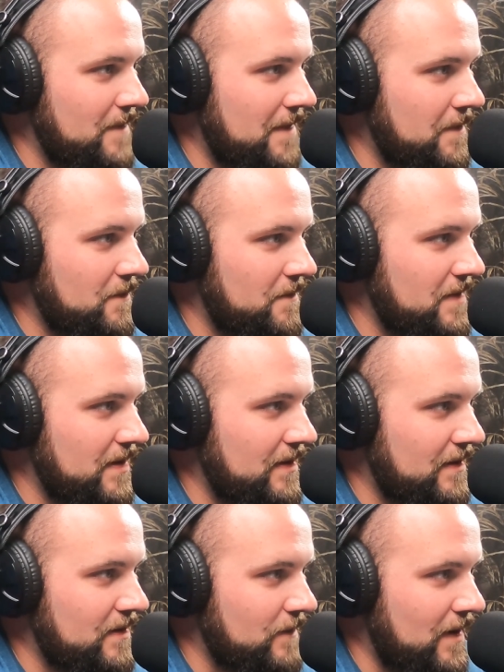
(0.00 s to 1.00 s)
maybe we'll be in
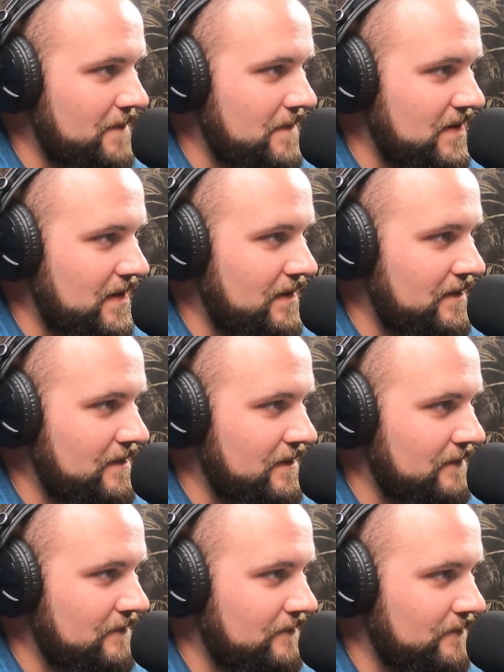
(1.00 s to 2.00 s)
there swatting mosquitoes
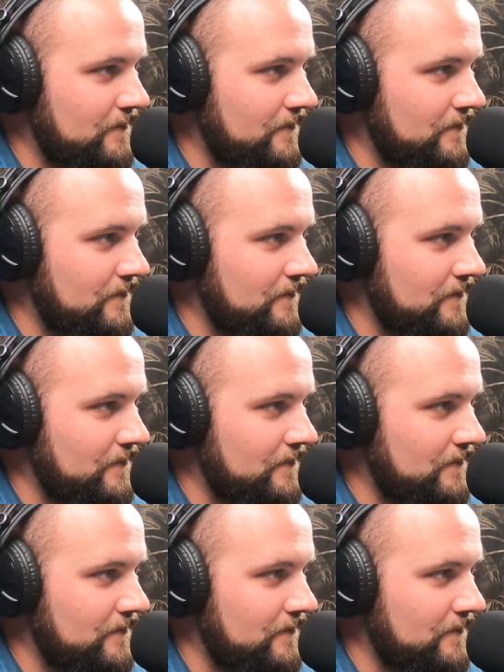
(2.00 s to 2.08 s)
and.